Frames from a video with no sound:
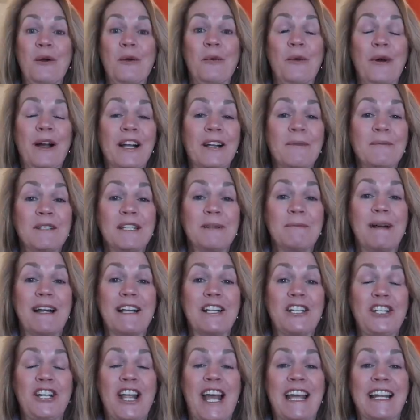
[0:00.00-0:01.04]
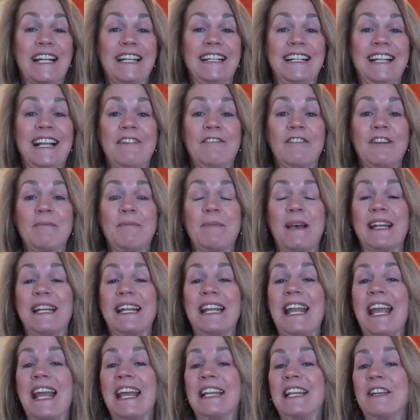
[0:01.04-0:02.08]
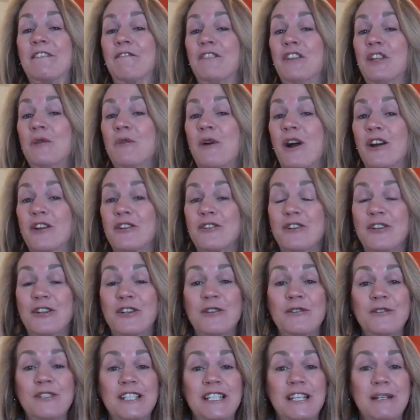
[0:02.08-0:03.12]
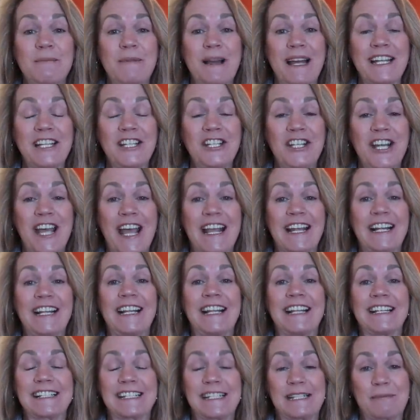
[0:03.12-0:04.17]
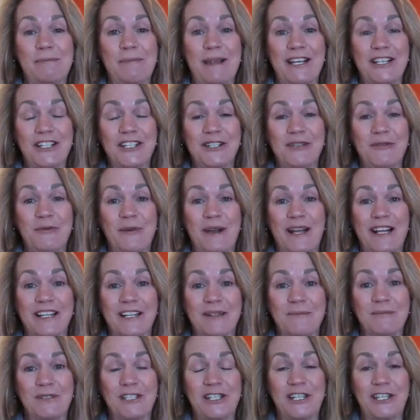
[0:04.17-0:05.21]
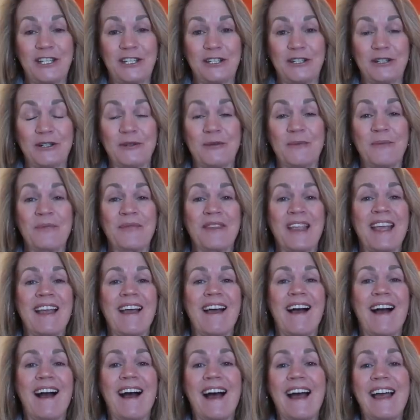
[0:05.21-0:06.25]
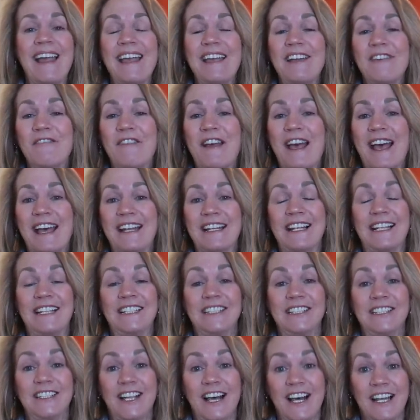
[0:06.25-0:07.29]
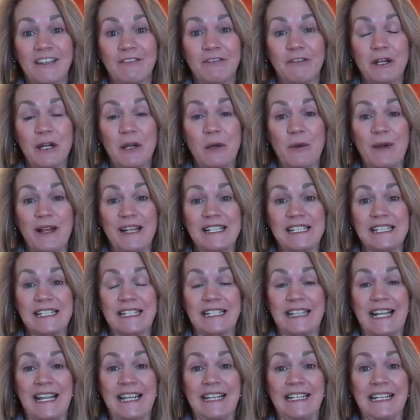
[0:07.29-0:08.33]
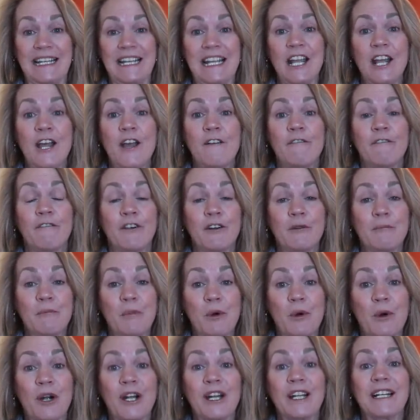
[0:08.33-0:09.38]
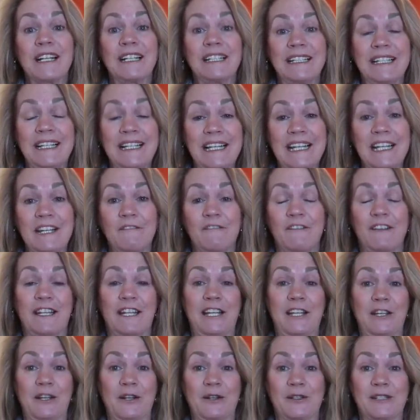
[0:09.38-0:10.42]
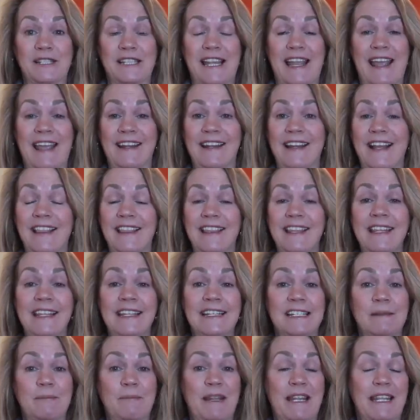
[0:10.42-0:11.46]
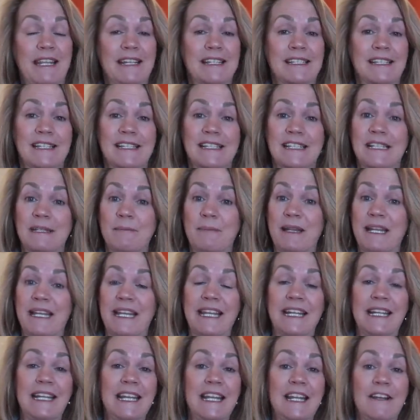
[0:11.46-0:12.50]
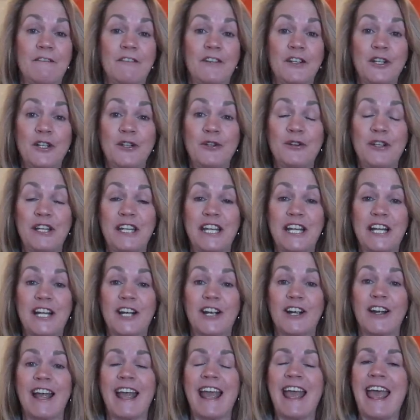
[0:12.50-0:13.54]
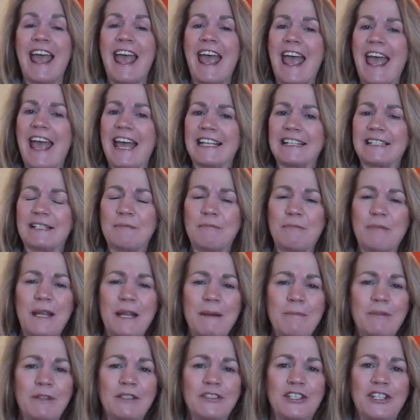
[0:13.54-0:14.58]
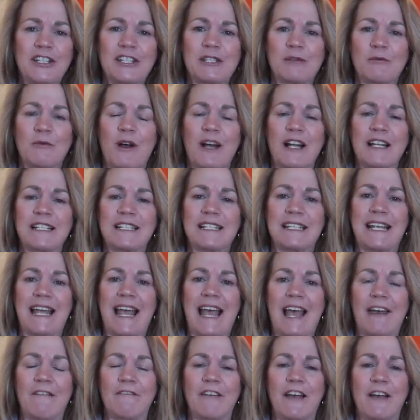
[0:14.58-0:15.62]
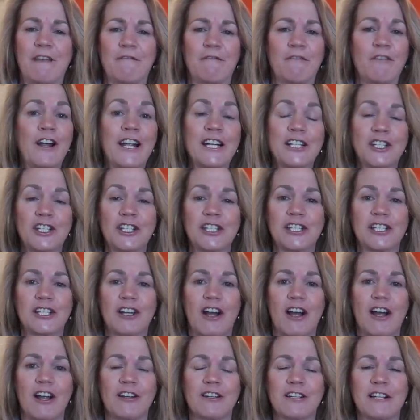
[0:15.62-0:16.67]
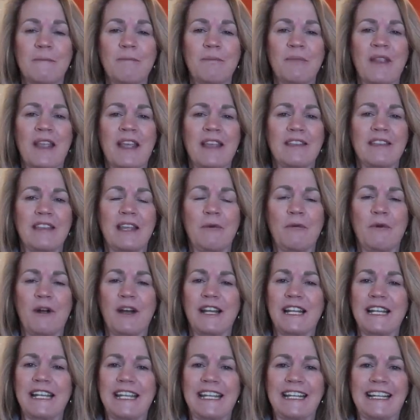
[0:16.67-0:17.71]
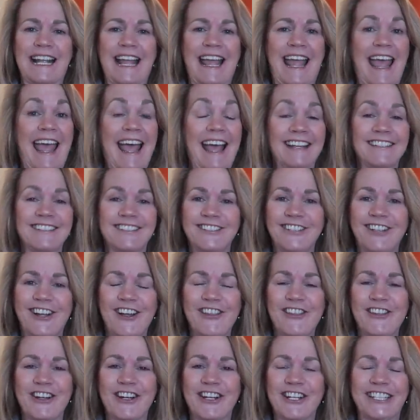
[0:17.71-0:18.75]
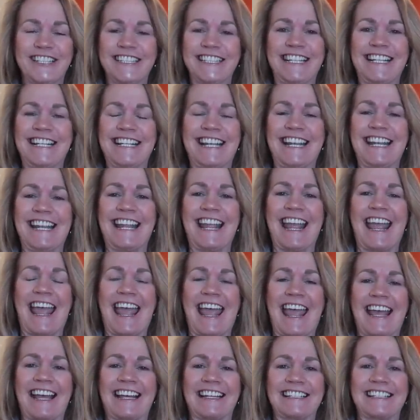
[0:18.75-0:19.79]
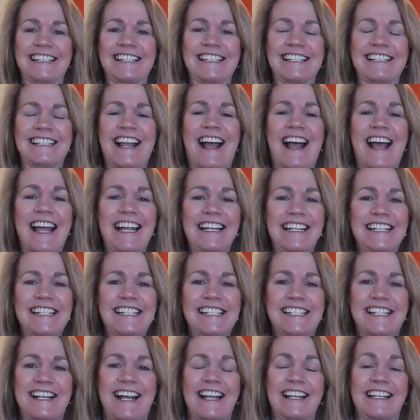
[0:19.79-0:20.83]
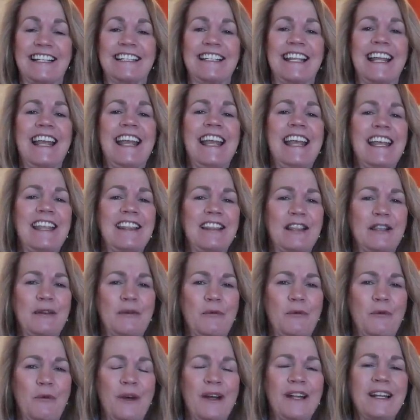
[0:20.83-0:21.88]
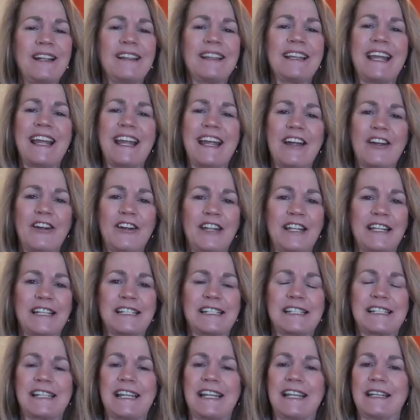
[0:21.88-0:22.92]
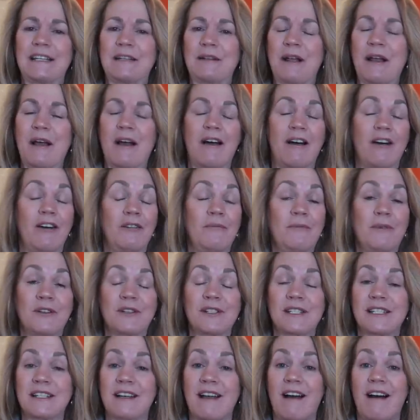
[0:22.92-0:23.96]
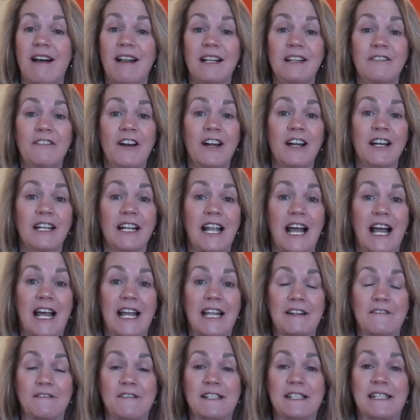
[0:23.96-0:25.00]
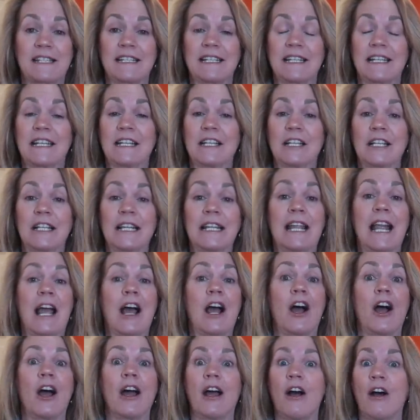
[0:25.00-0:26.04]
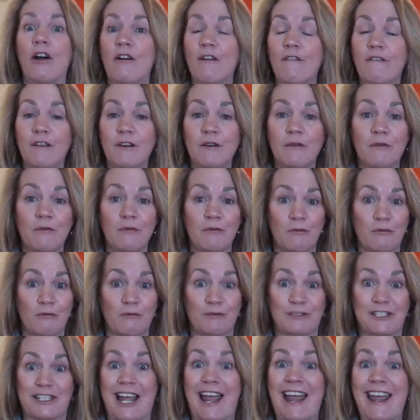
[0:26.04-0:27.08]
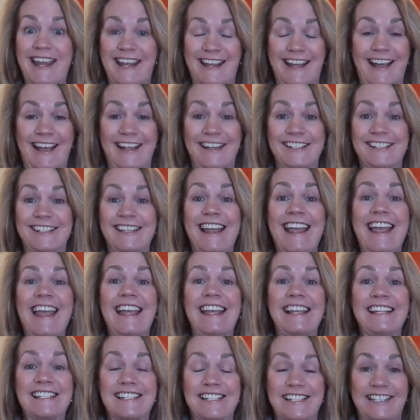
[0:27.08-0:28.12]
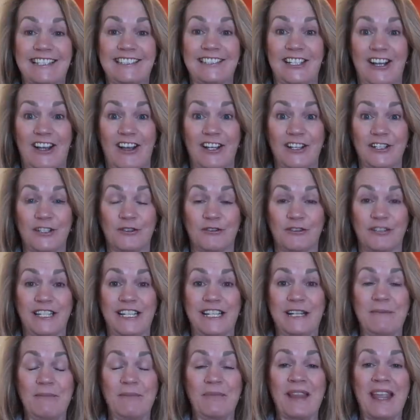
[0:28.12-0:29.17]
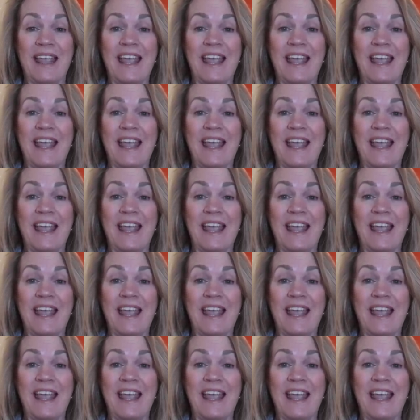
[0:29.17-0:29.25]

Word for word: Welcome to my channel, everybody, and if you are new to my channel, a special welcome to you. I have had a lot of requests lately for more cleaning videos, and I think it's because it's the beginning of a new year, and people just want to have a fresh start. They want to get a handle on their cleaning, and I decided that one of the areas in almost all of our lives that can overtake us is the laundry.